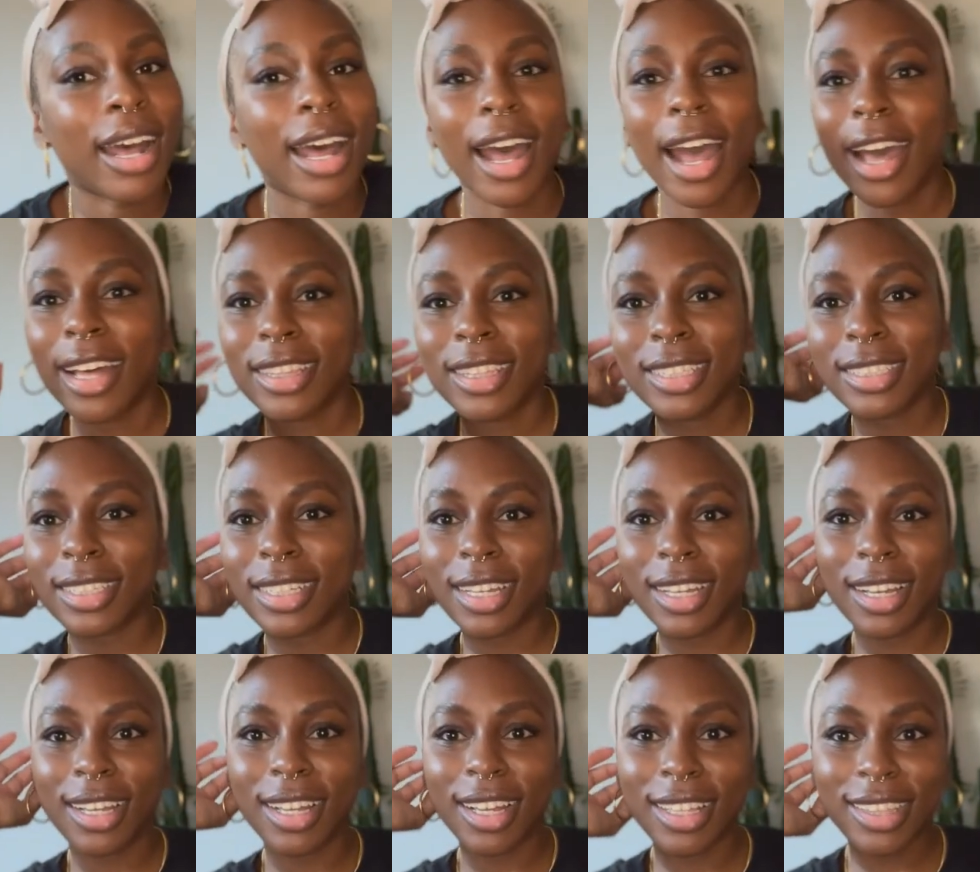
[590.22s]
I,
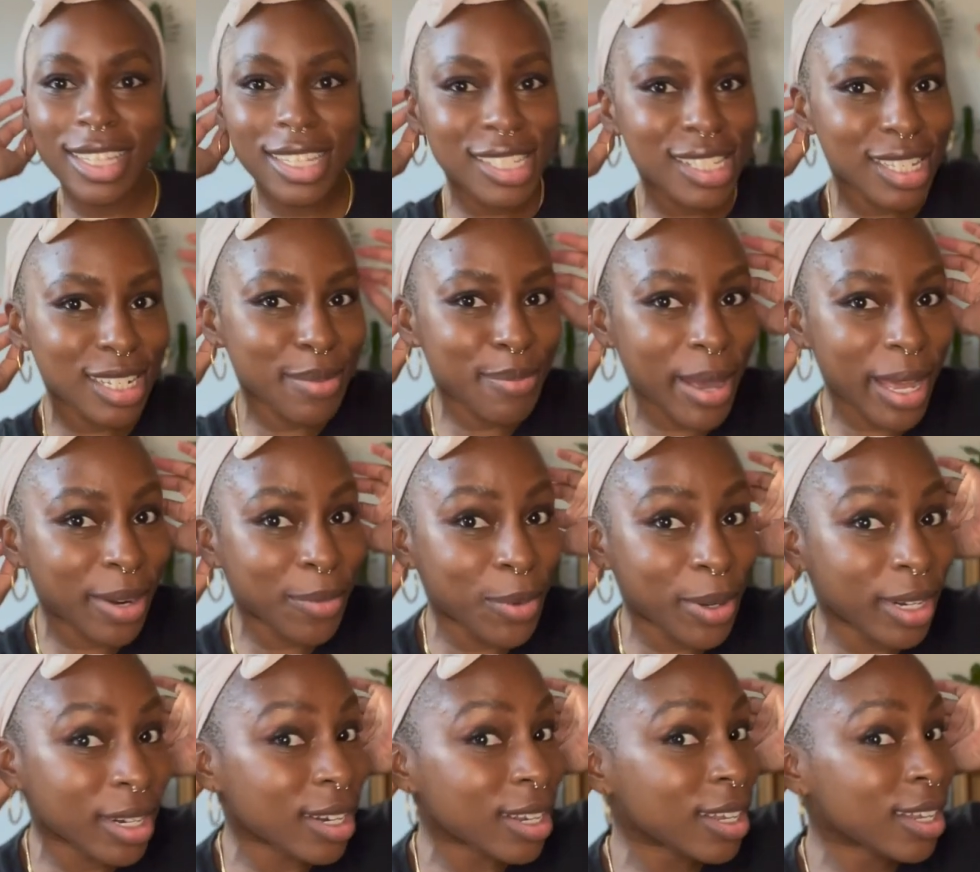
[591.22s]
this cinematic
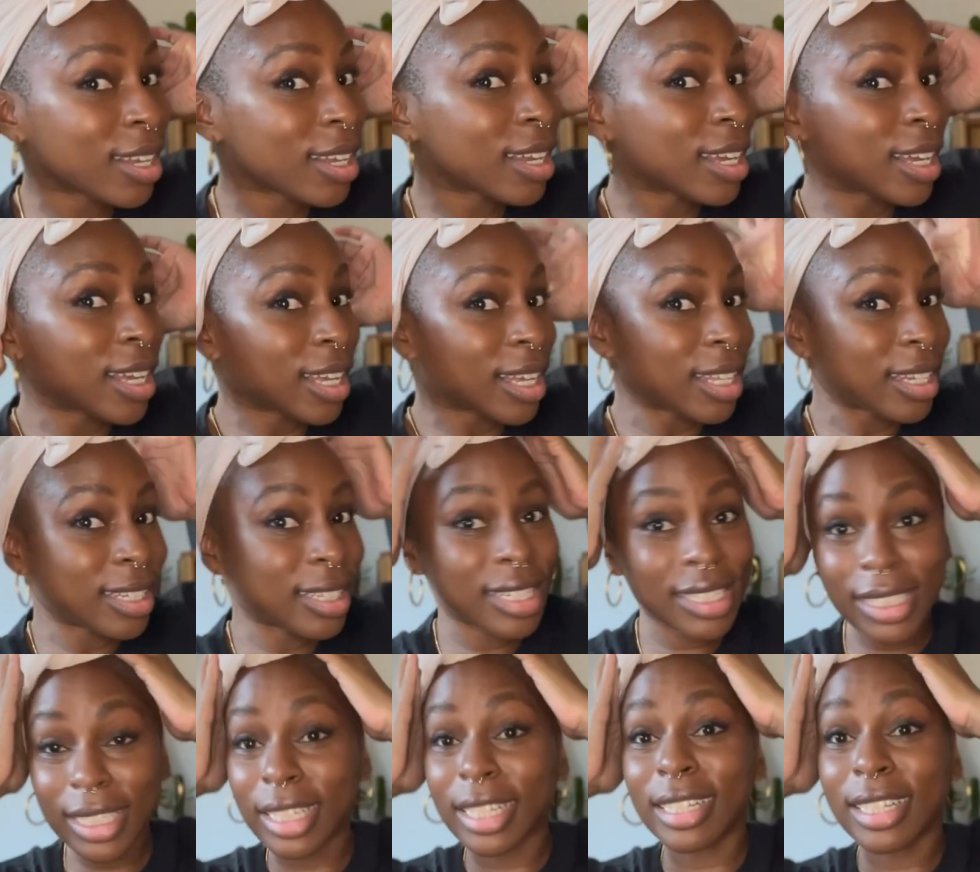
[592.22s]
one,
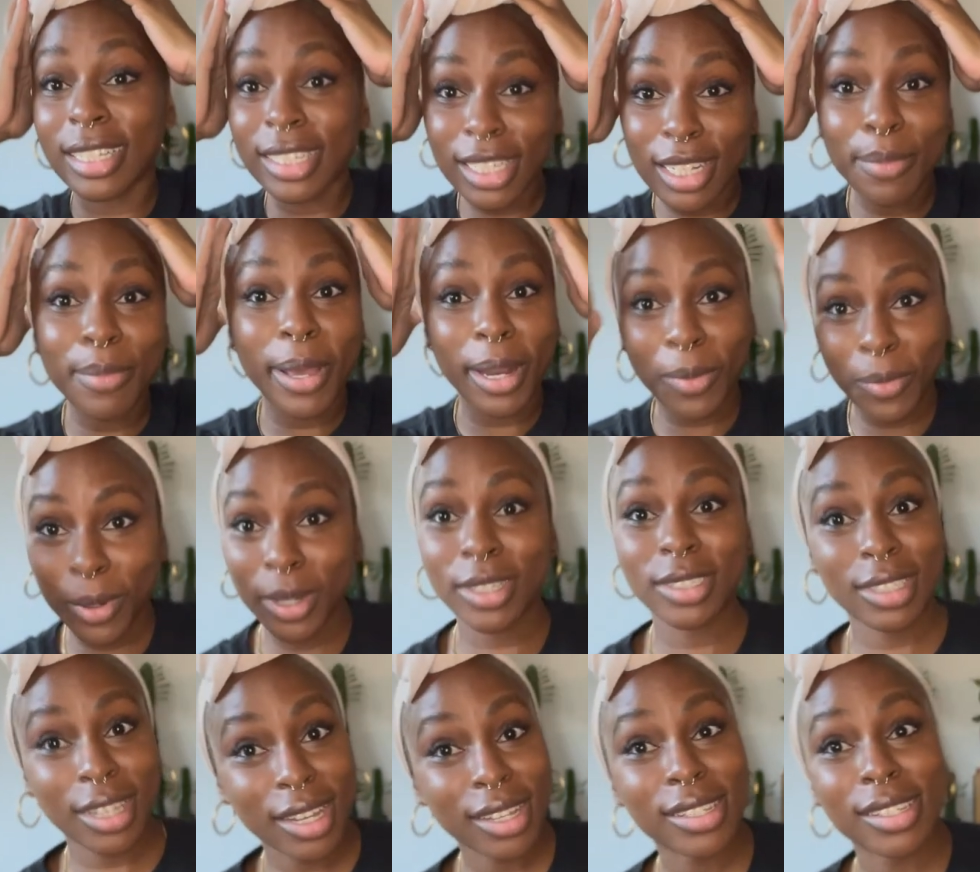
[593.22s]
listen, the cinematic one
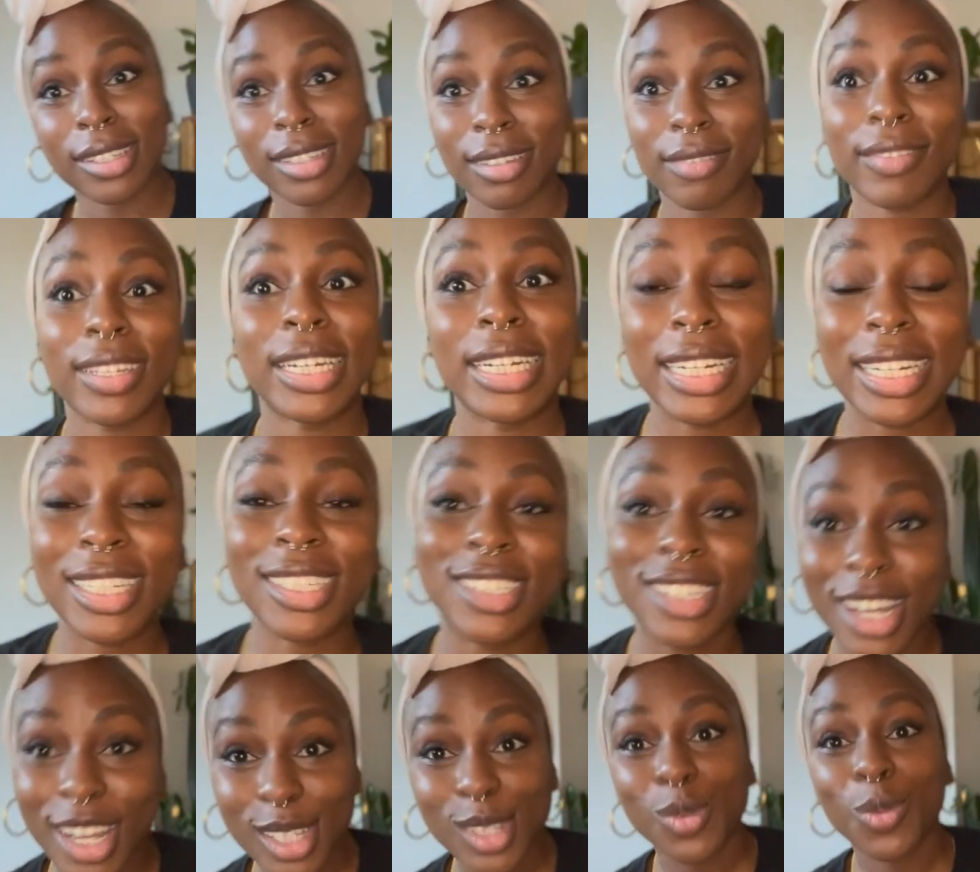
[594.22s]
does, it
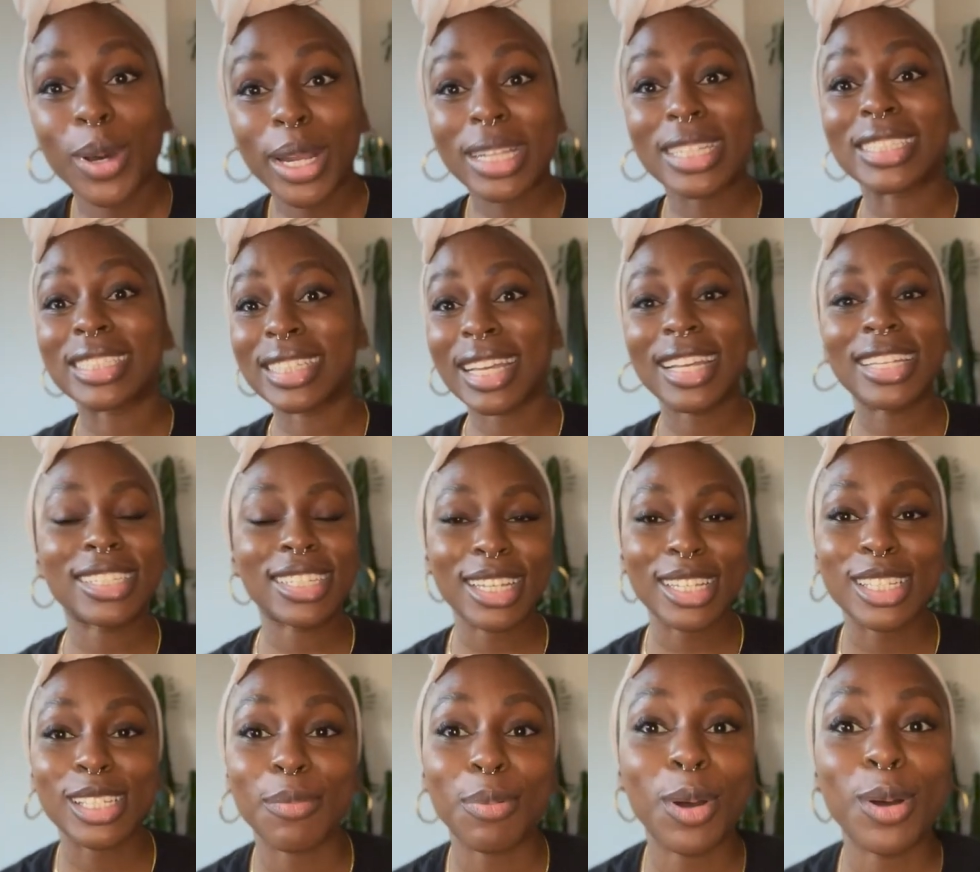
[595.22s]
does what it says it's
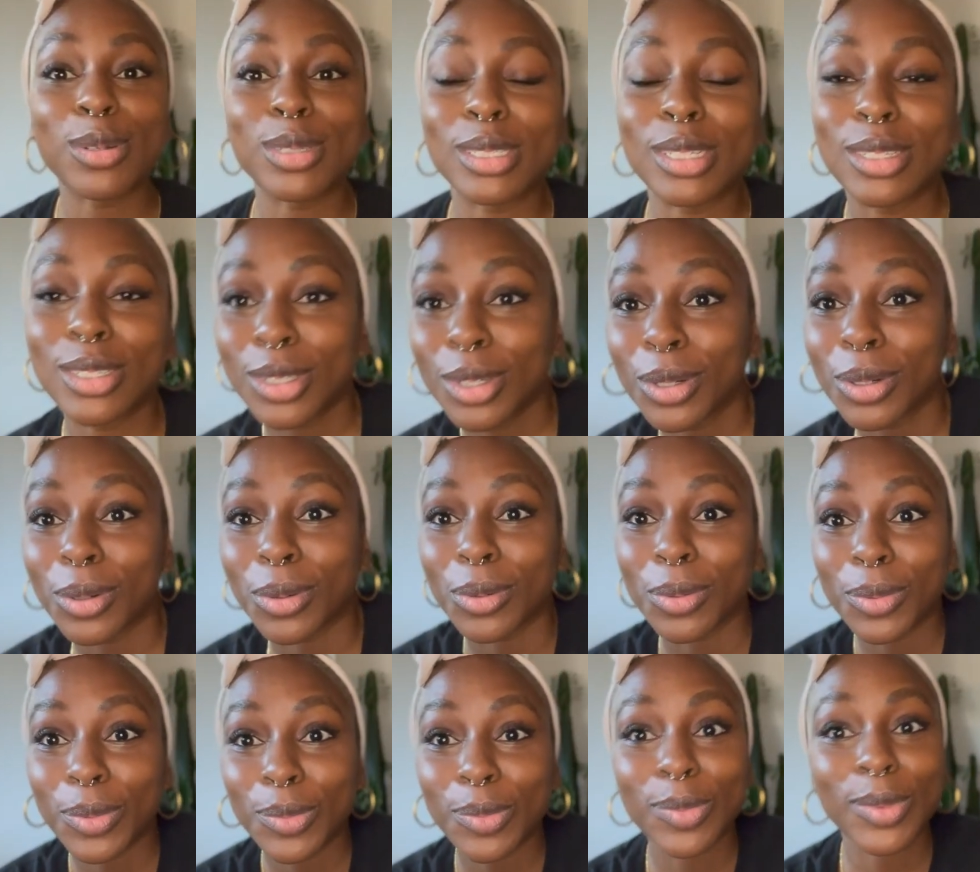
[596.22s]
supposed to do.
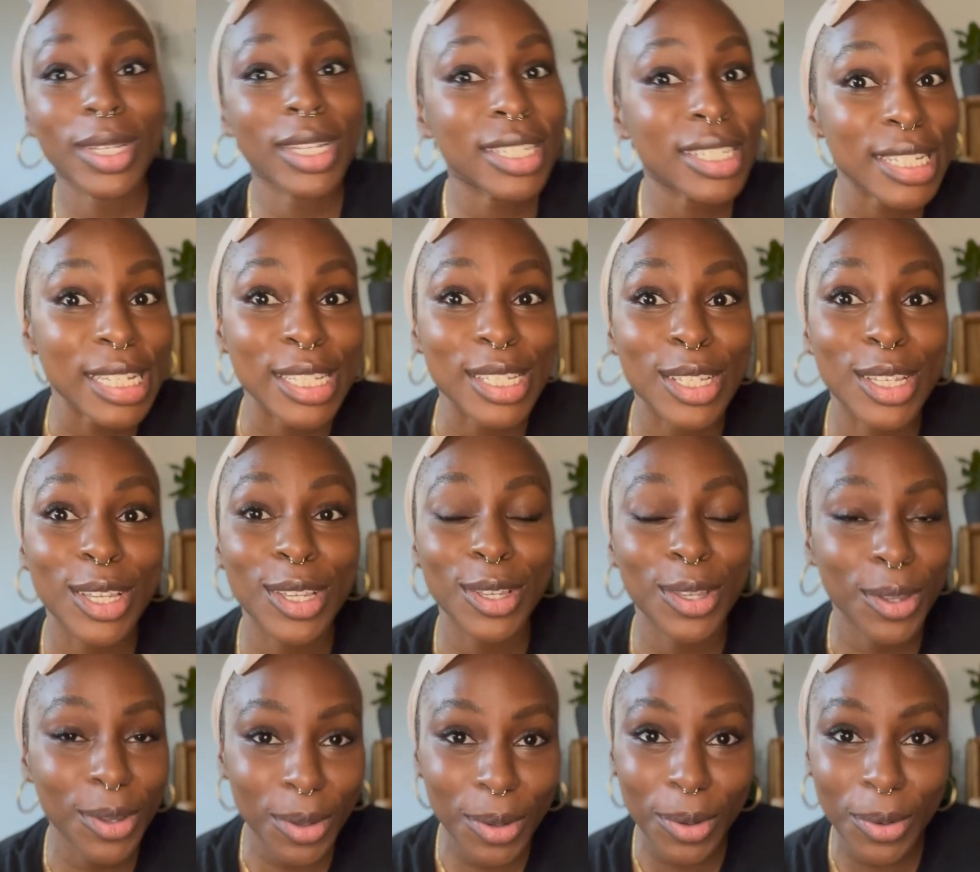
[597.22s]
This is
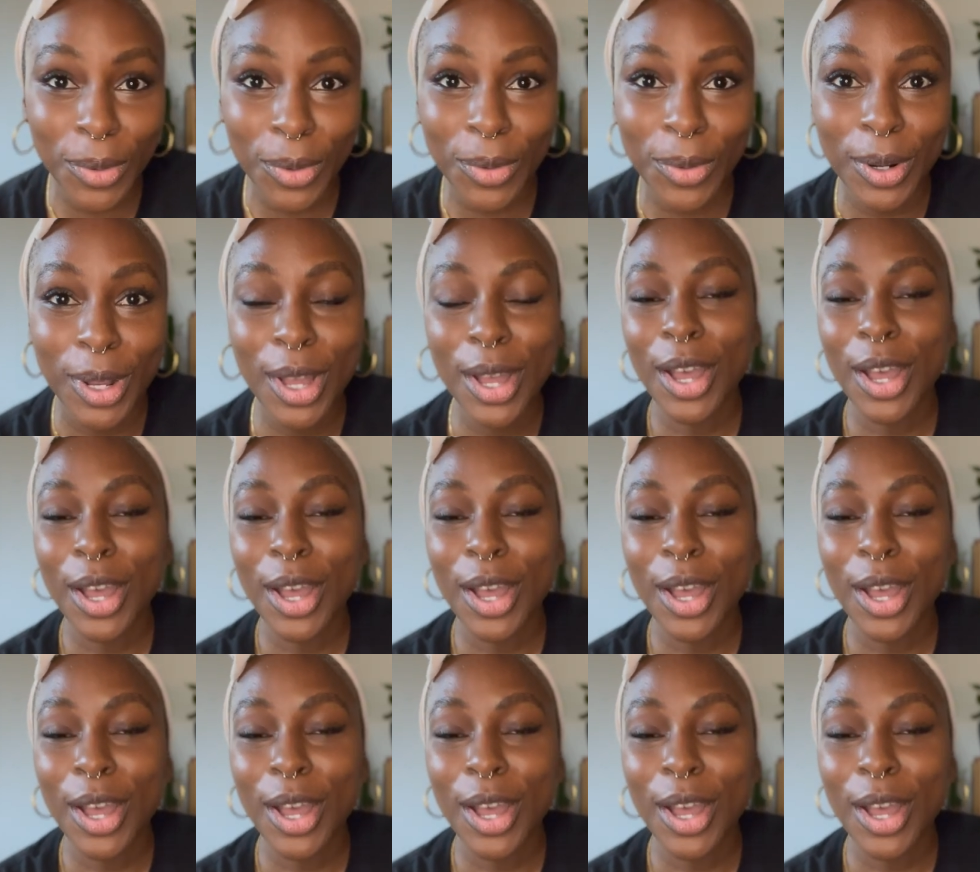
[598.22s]
cute.